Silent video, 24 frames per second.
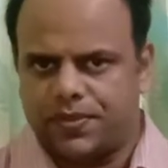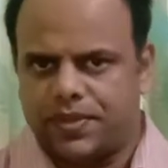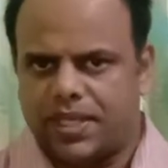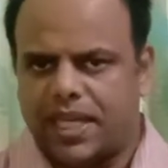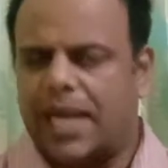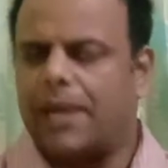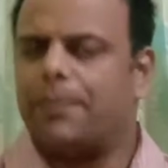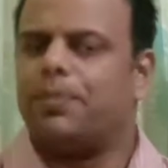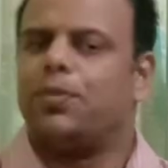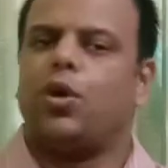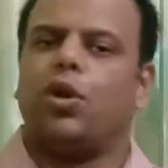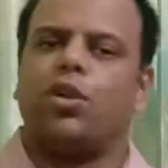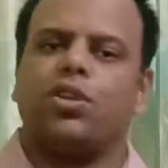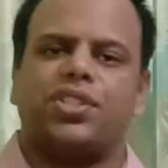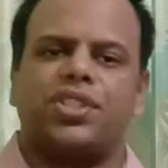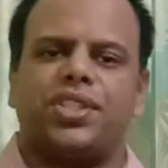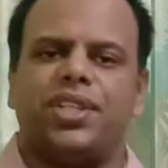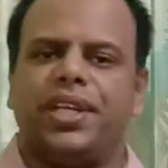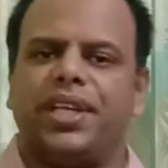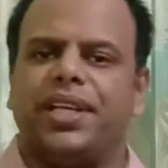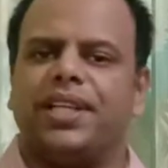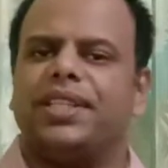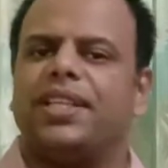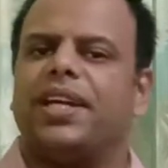I'm not
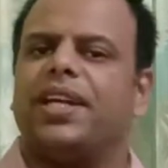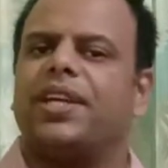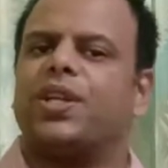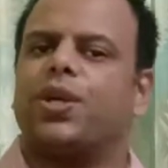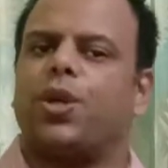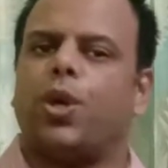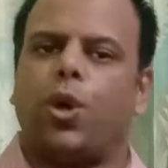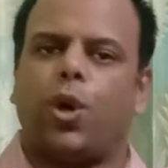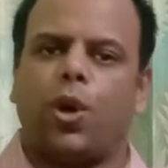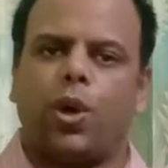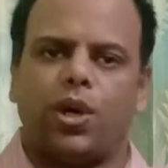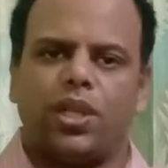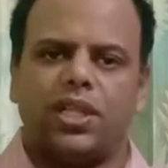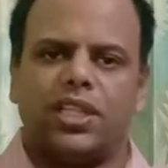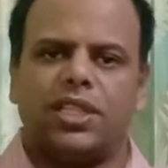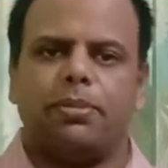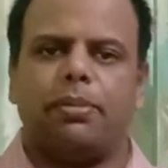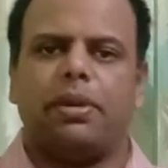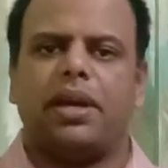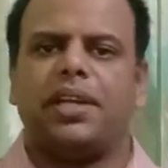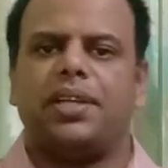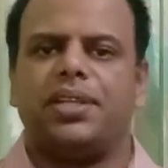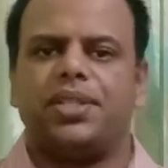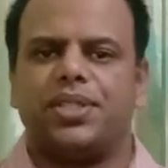saying that all the
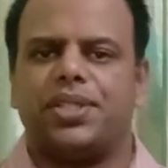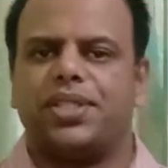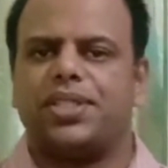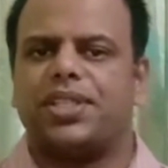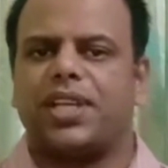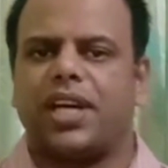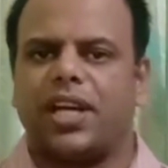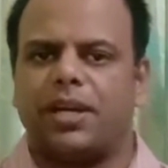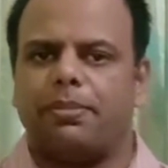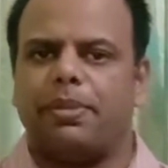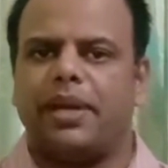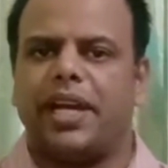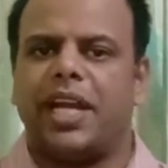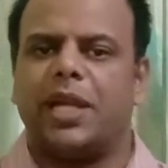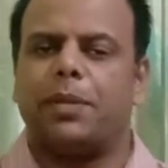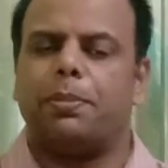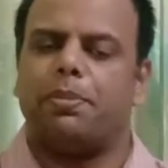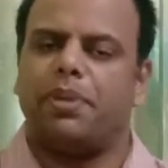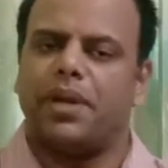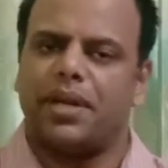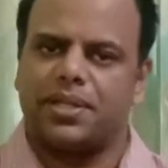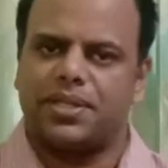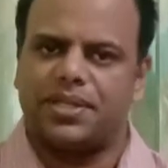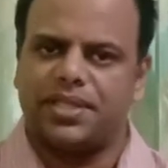managers are bad,
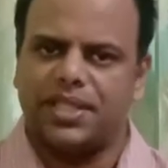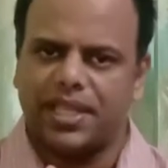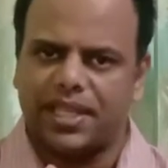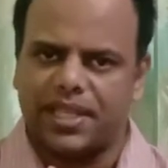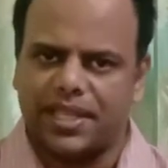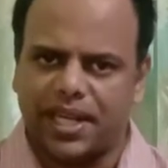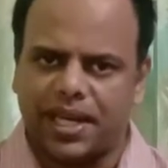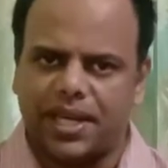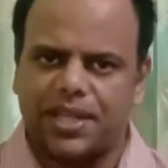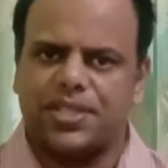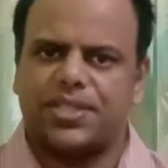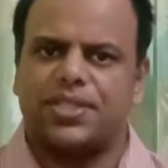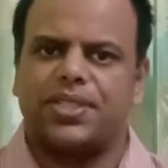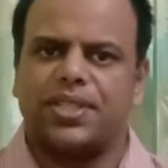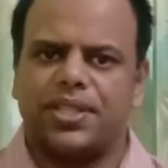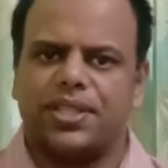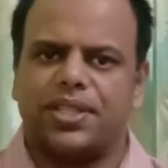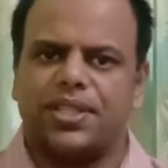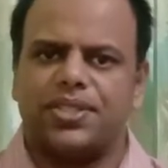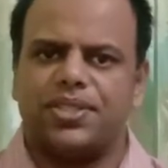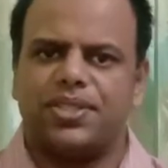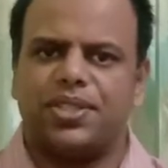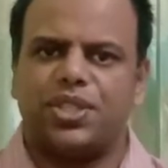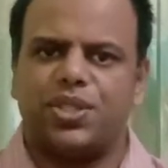but there are
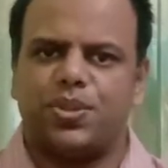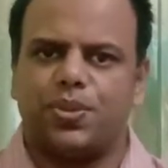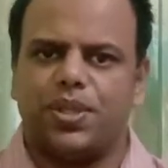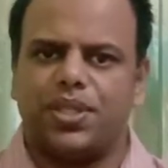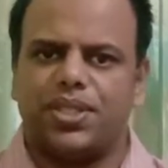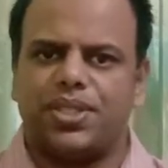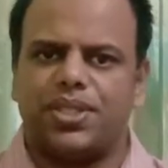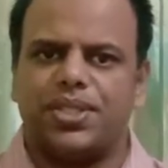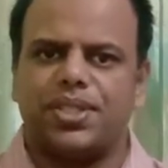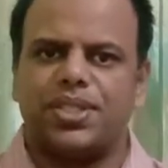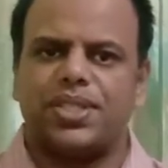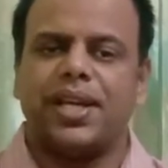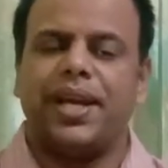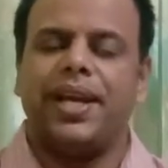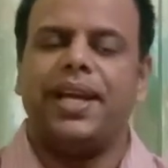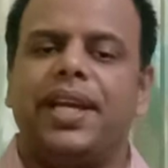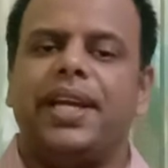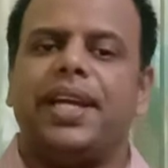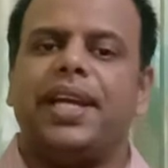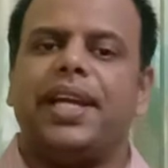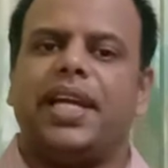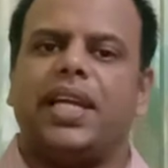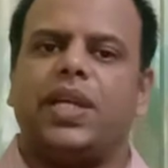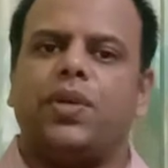certain situations
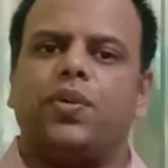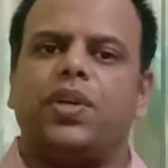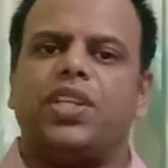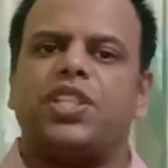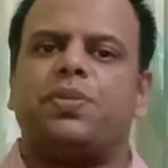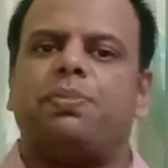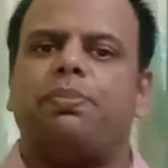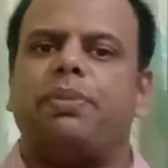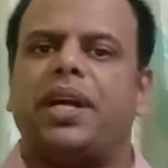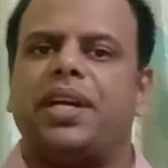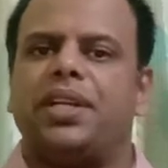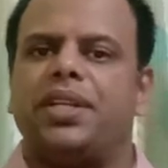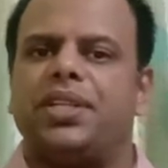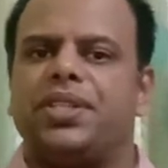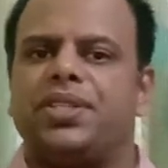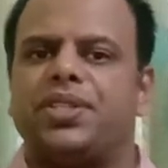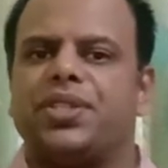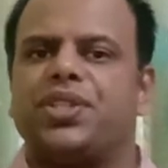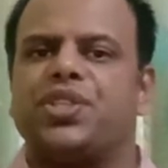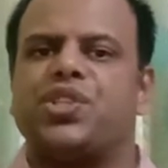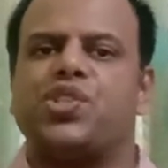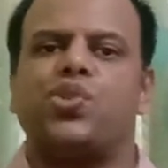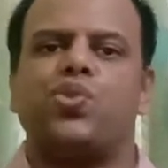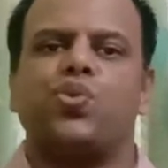in which
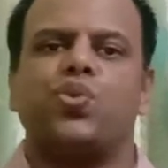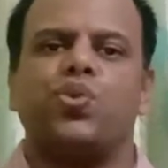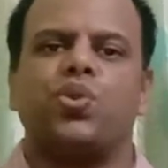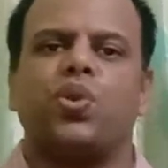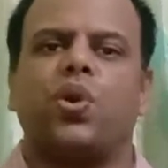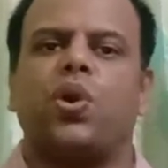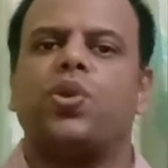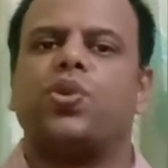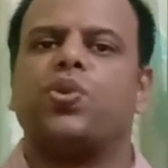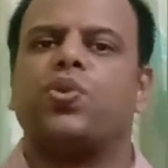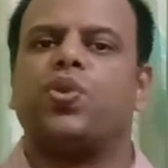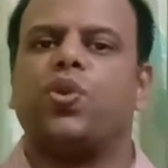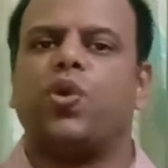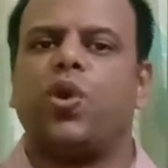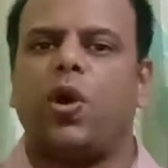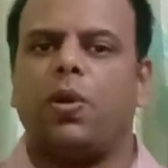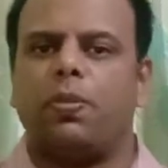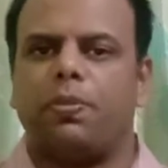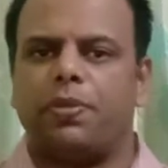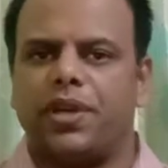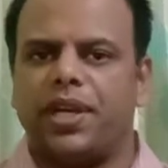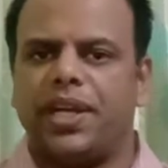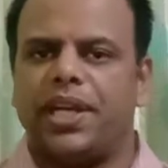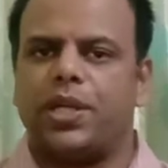managers do not
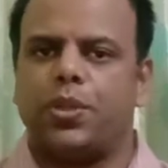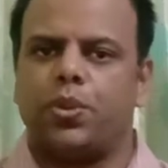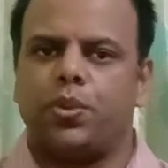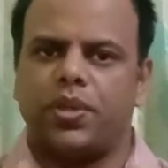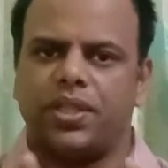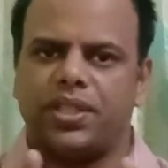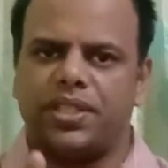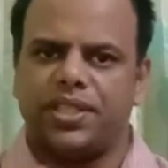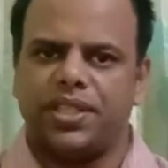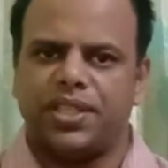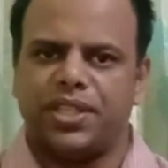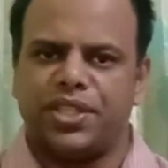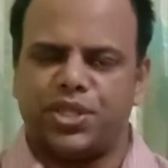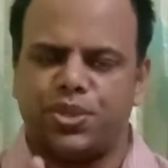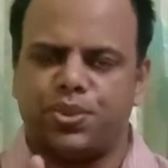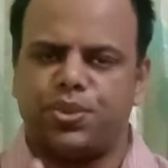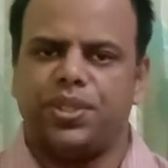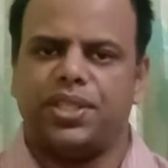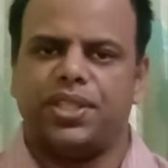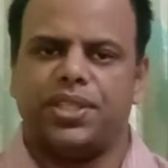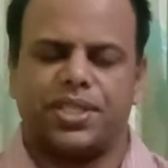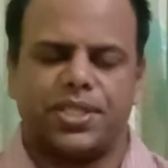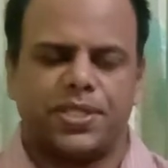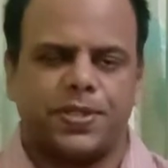cooperate with their
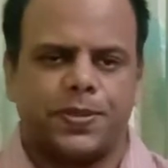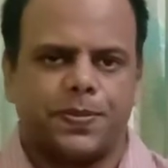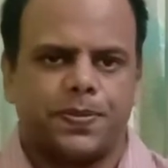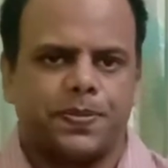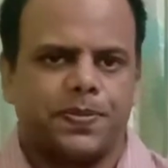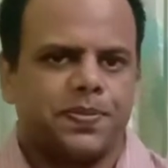juniors.